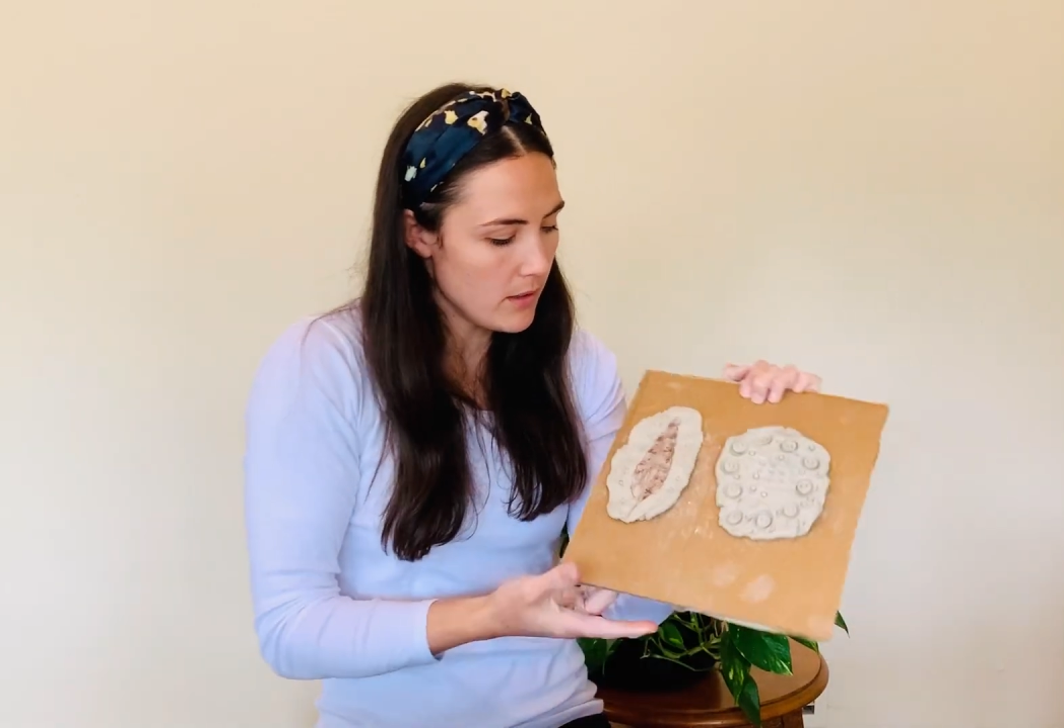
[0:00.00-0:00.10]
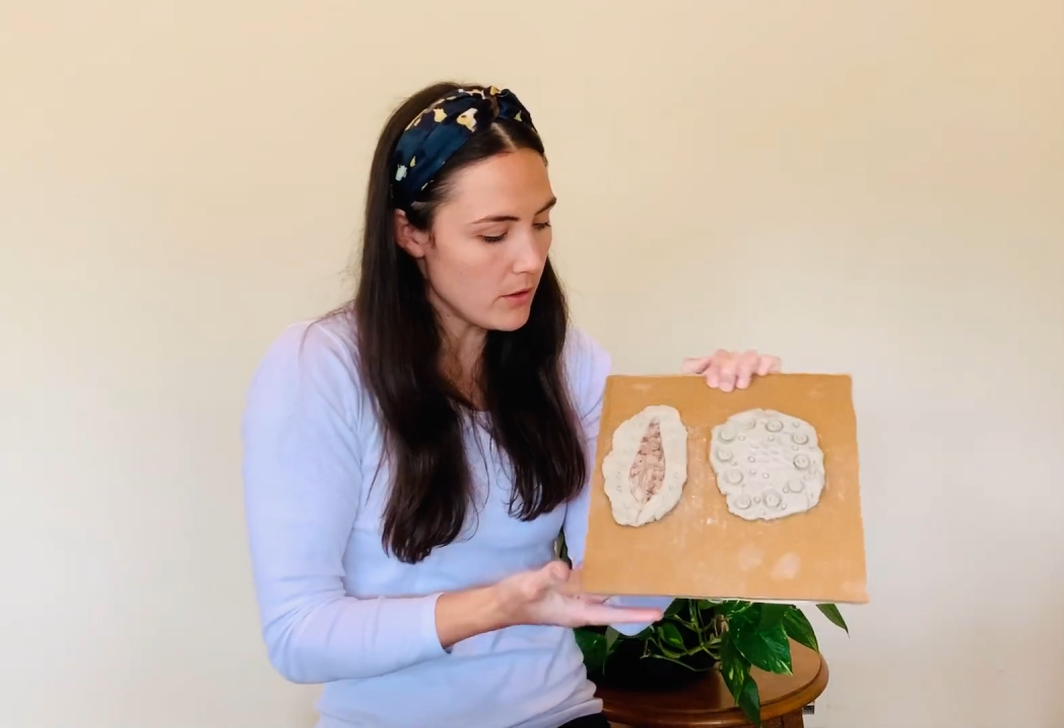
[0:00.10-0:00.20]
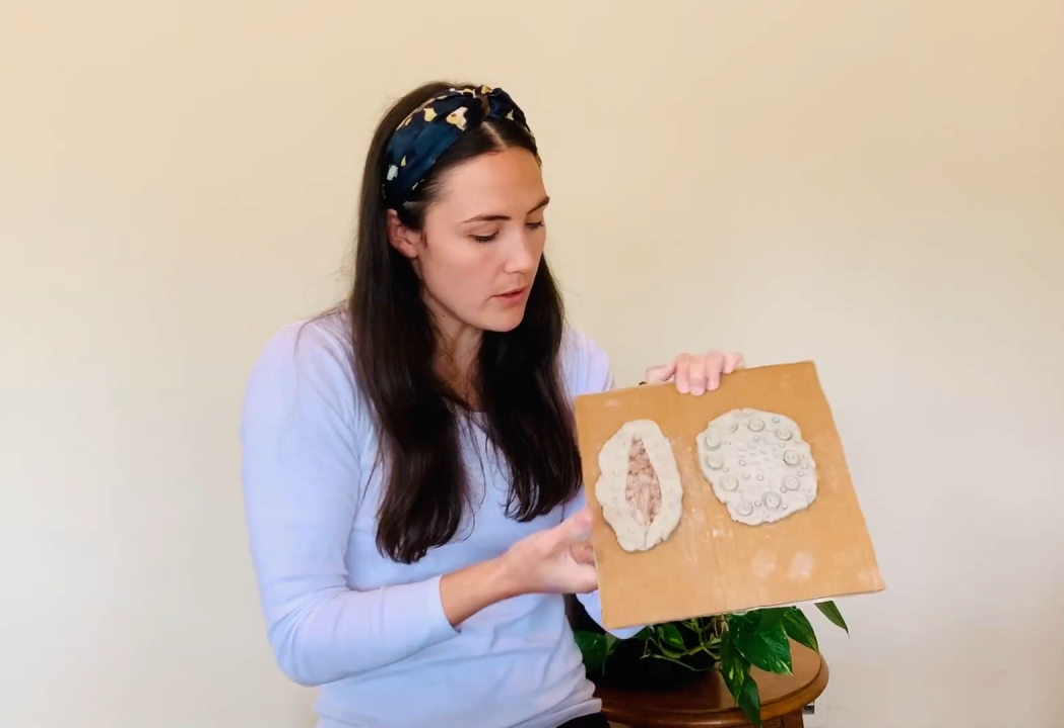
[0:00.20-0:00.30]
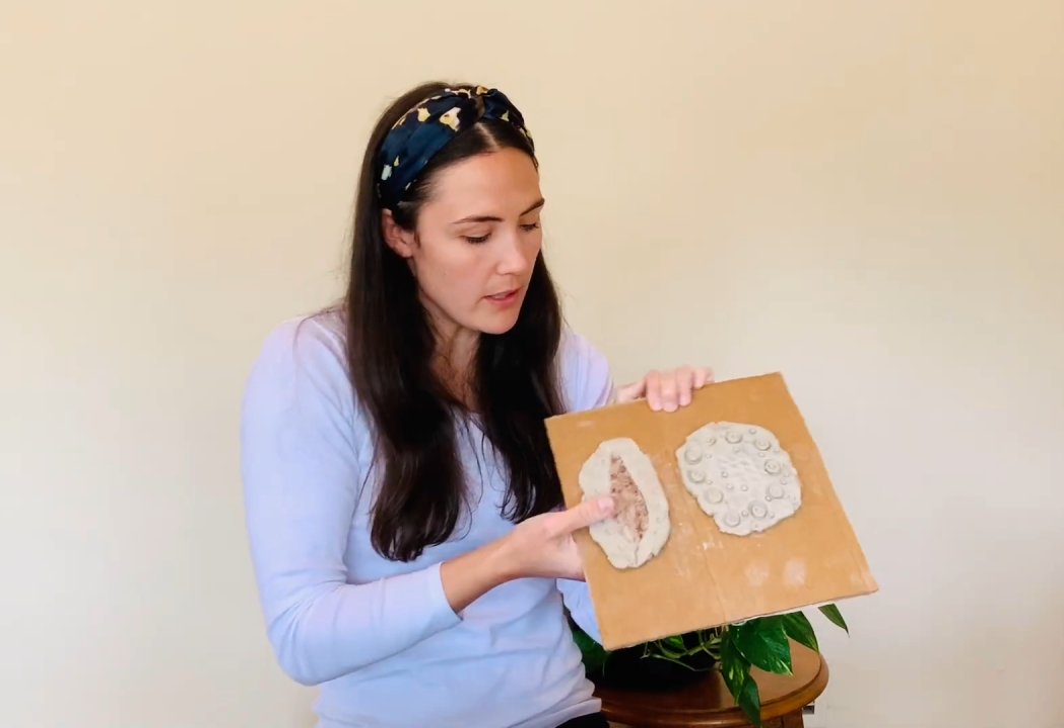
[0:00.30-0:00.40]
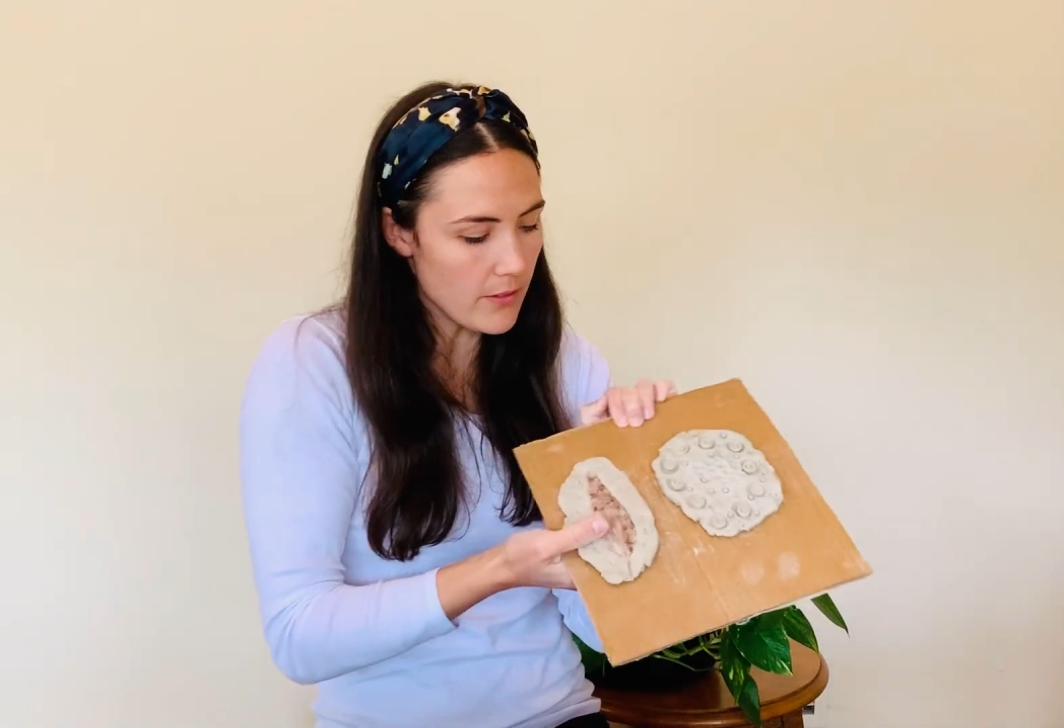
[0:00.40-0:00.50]
You
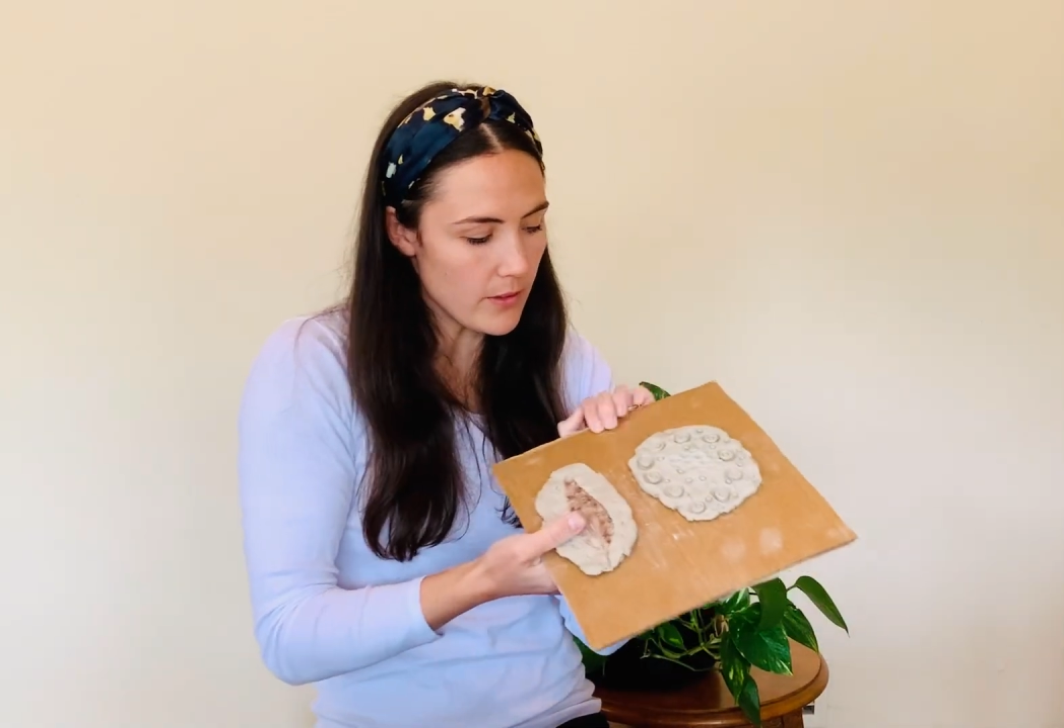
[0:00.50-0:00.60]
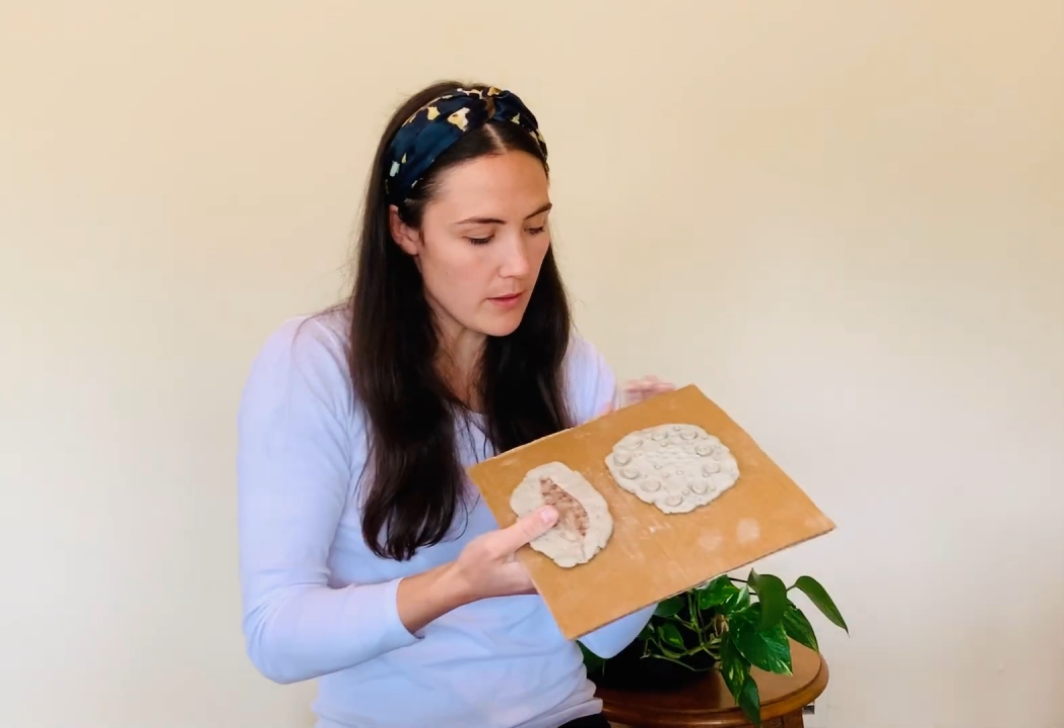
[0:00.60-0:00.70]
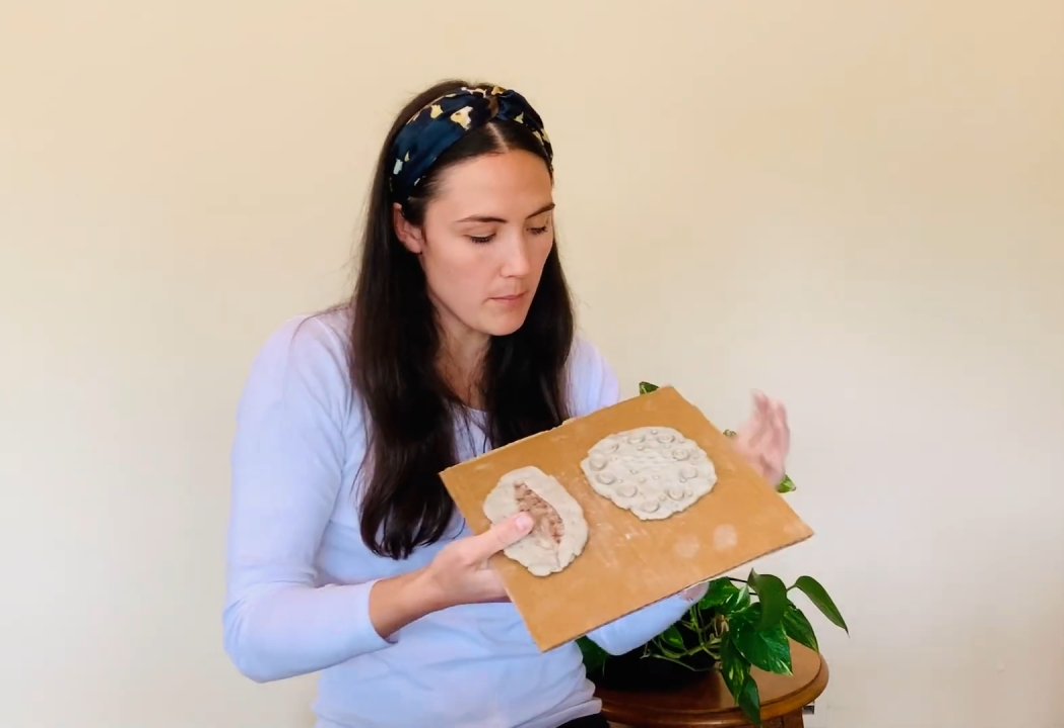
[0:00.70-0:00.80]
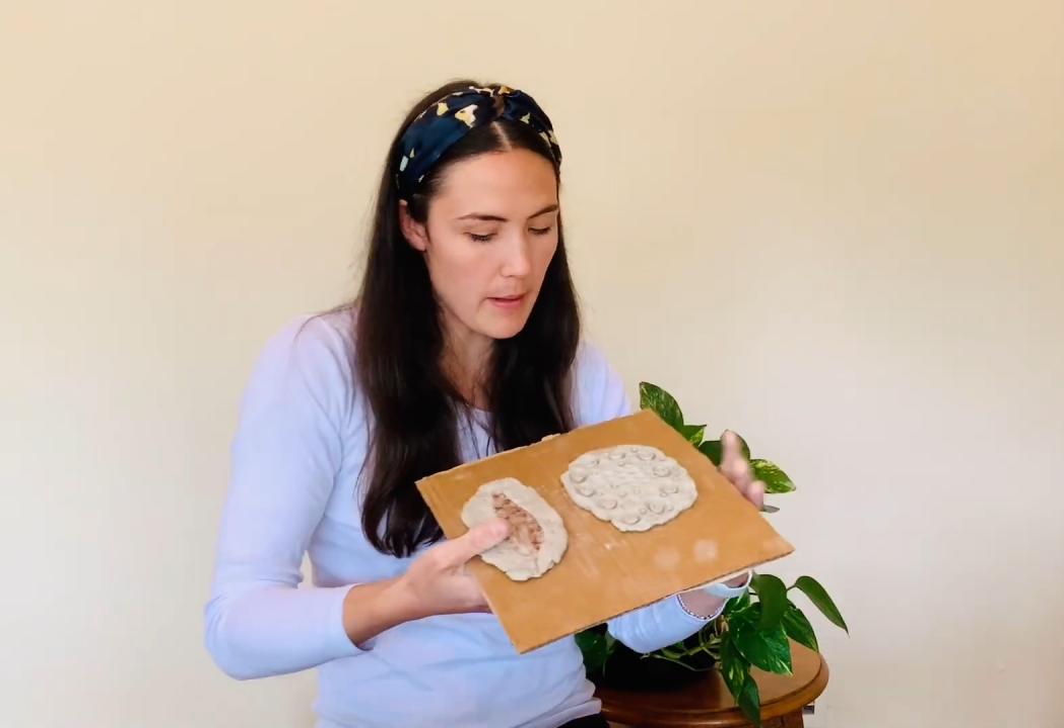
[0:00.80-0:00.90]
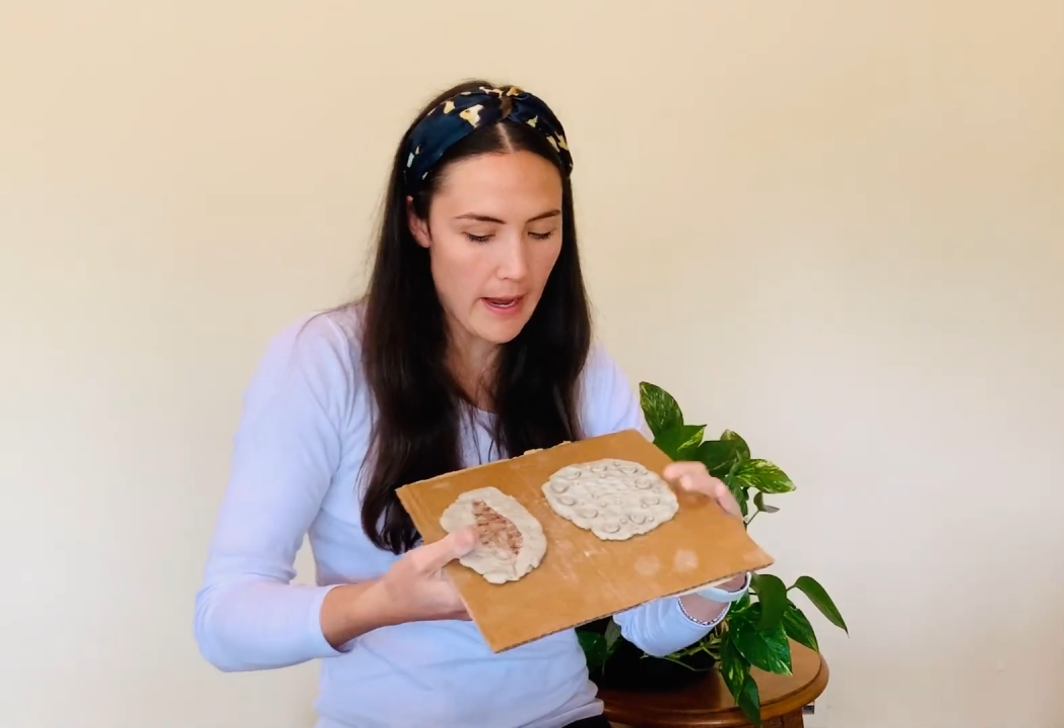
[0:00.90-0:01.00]
can even